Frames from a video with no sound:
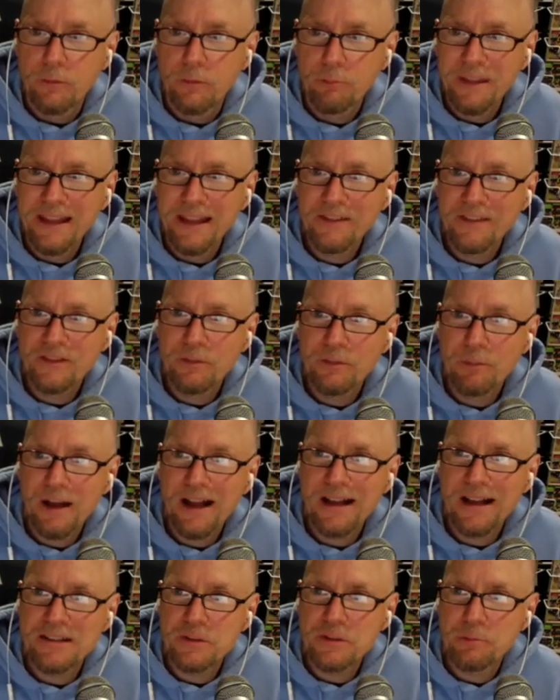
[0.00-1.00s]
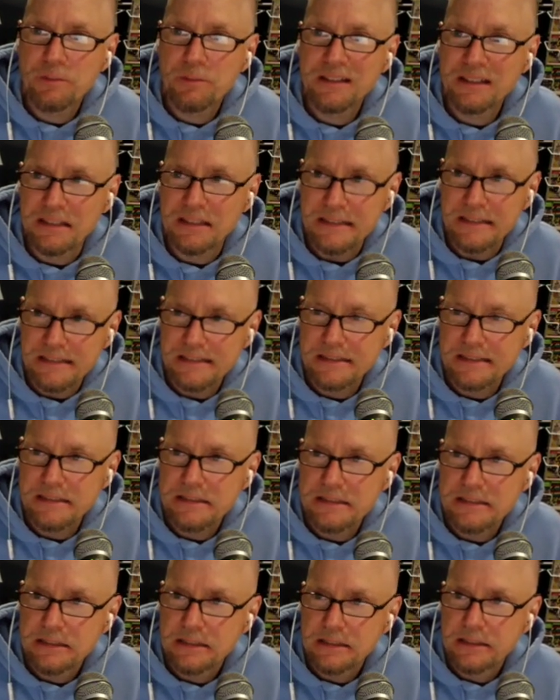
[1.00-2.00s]
Paste Pot Pete.
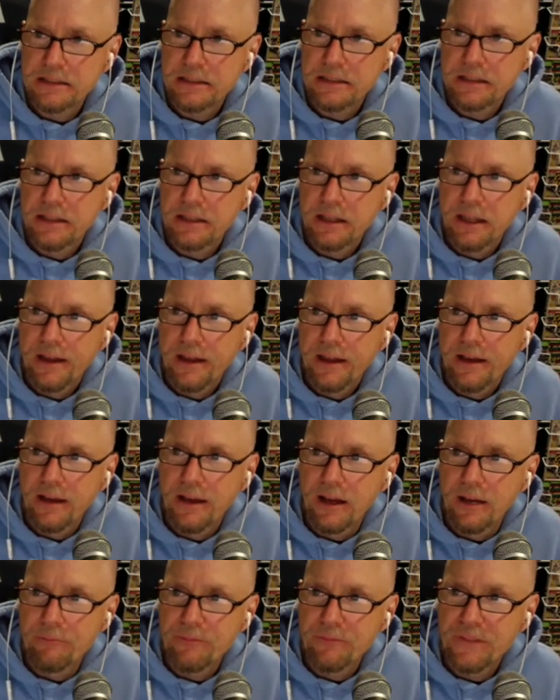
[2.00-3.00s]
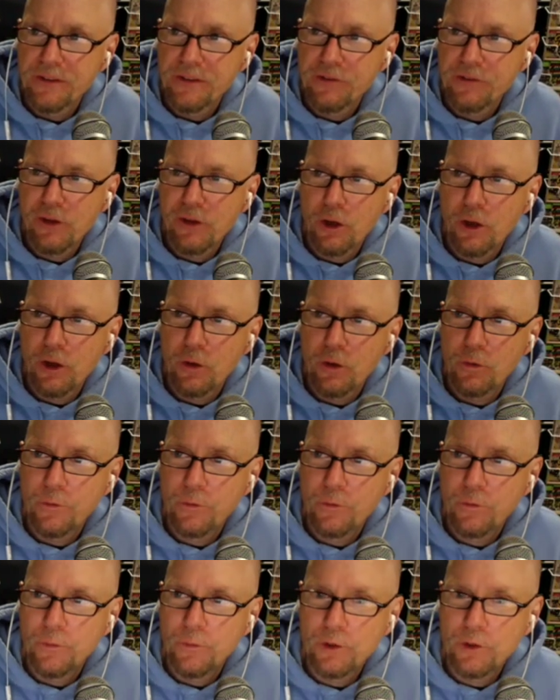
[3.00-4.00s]
So,
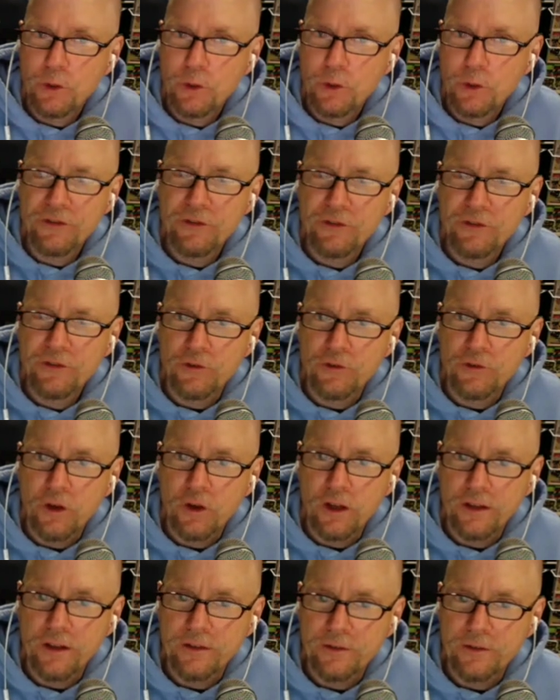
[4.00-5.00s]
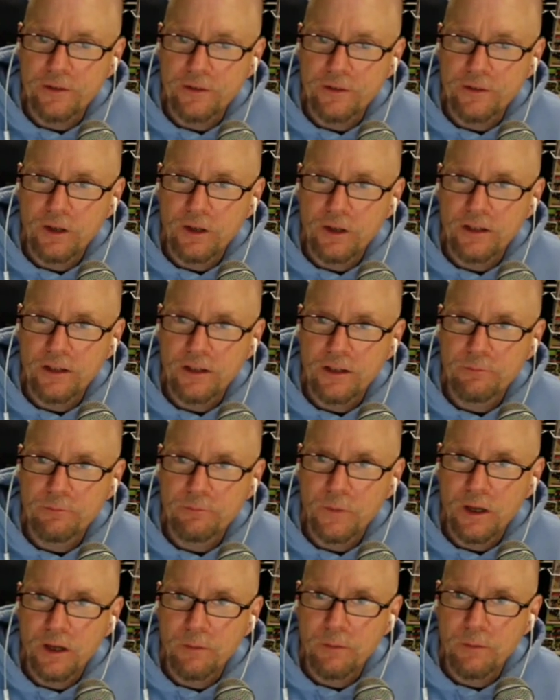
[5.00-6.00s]
a little research on
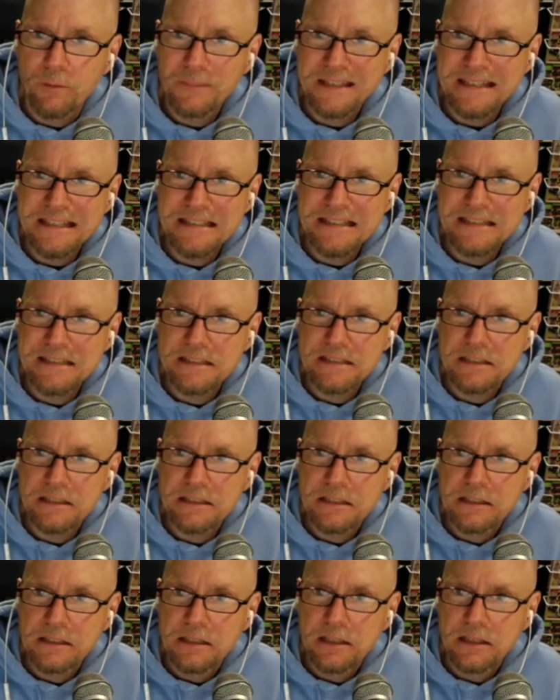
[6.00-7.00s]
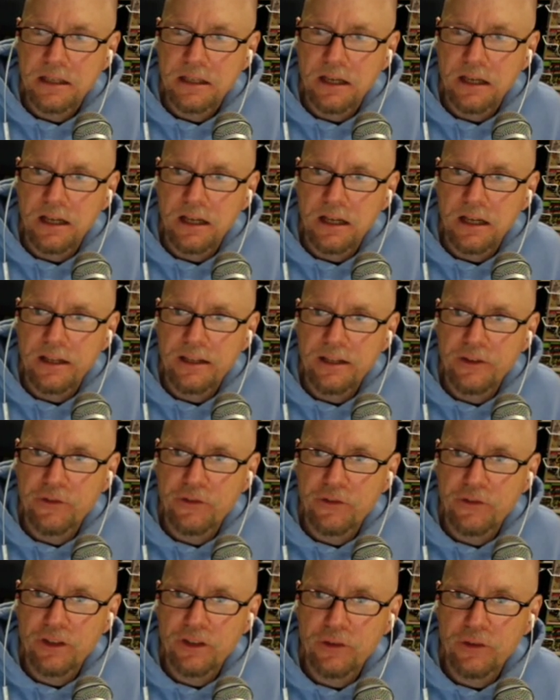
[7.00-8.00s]
Pete.
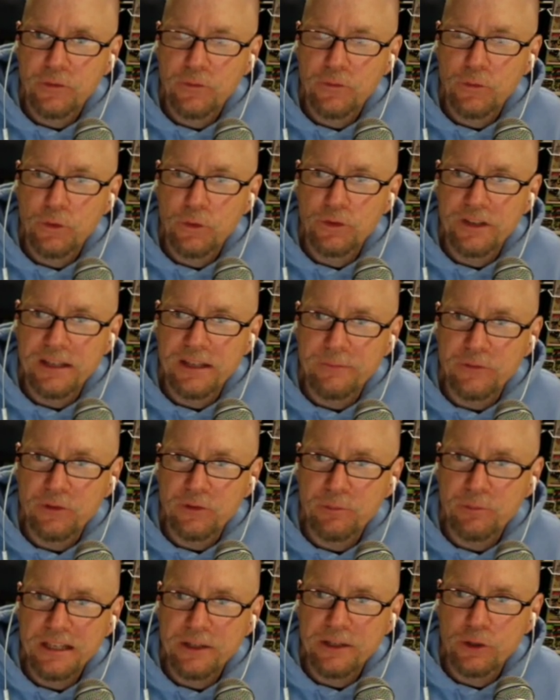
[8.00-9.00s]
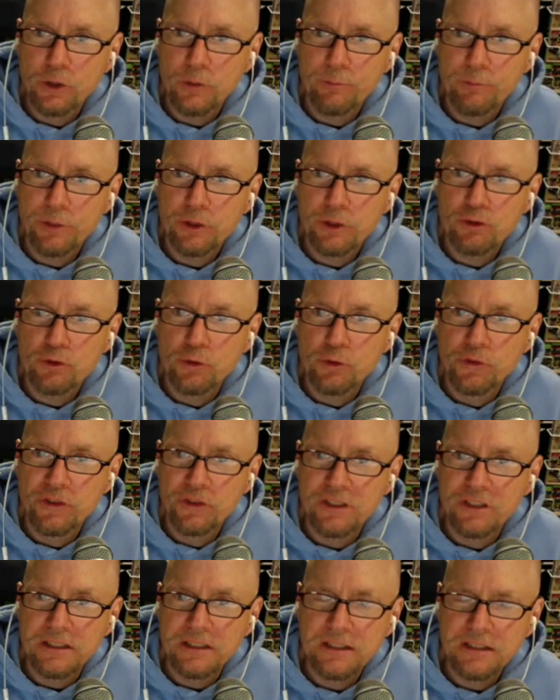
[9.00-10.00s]
His full name is Peter
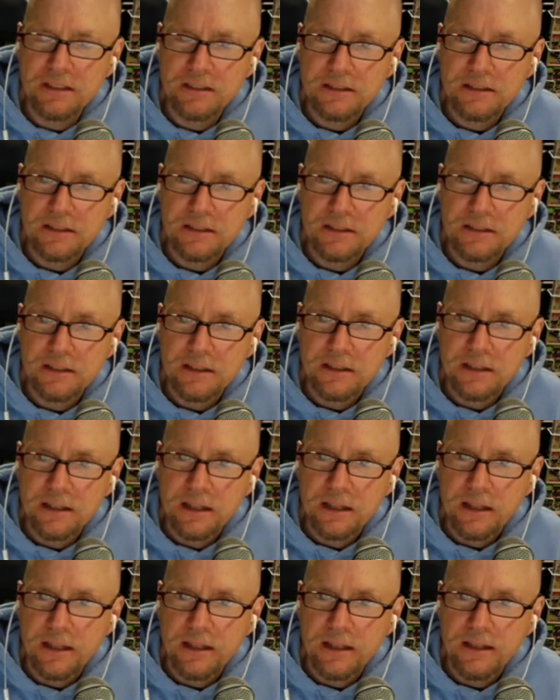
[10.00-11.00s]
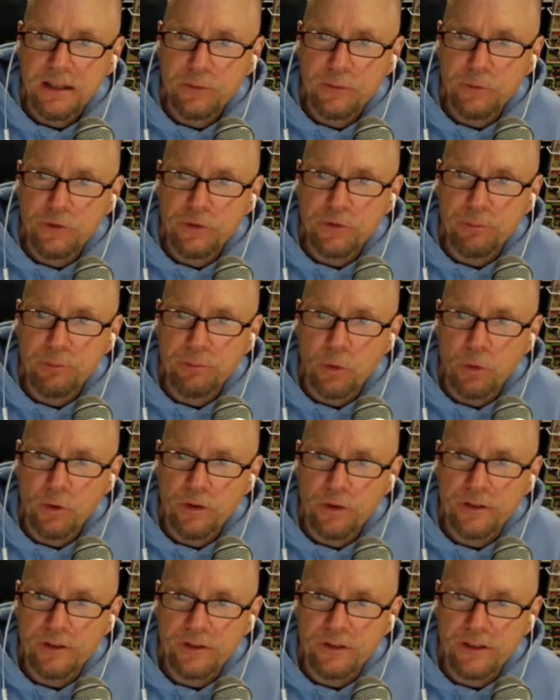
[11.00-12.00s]
Petruski, and he was
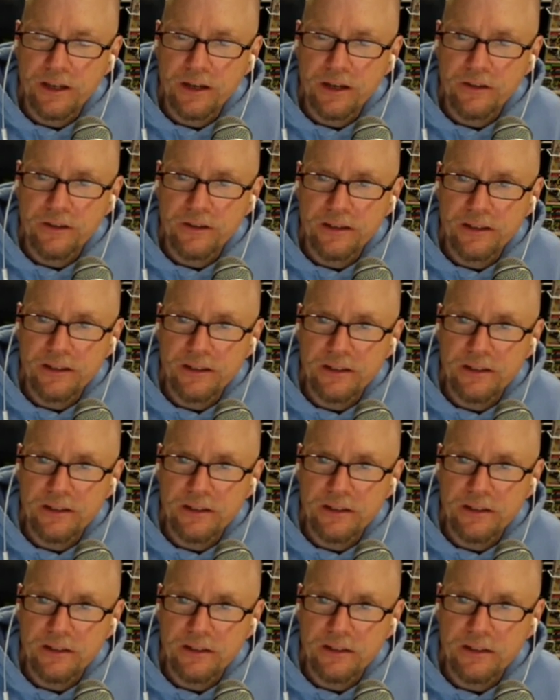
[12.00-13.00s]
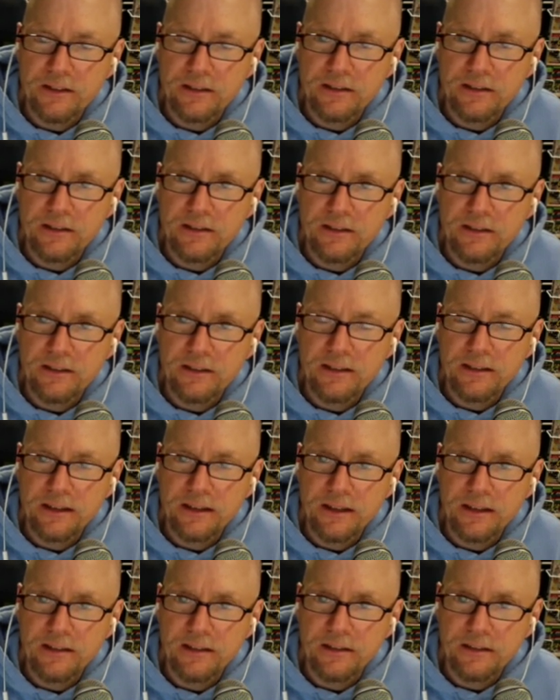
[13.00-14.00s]
born in Gary in
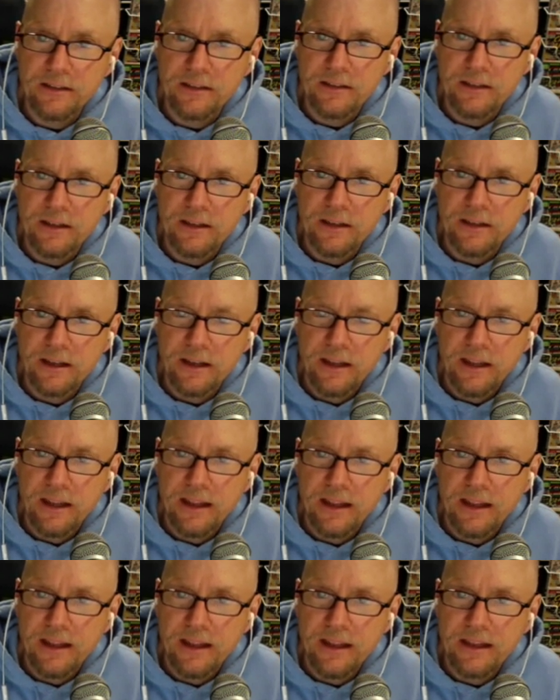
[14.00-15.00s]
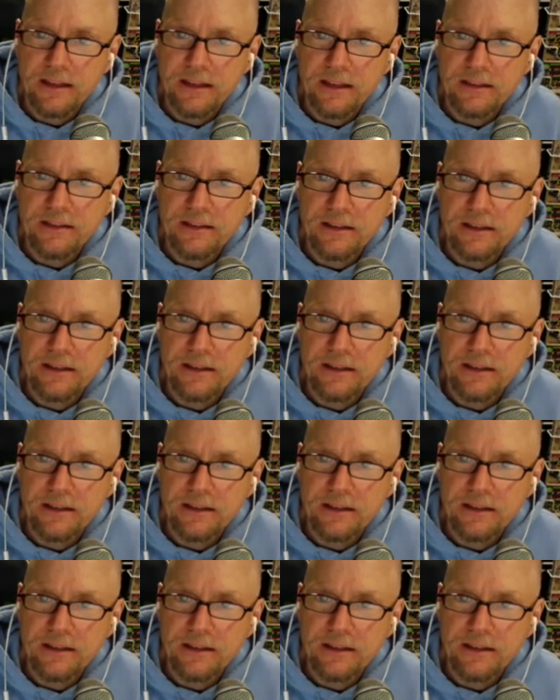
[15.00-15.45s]
Indiana. And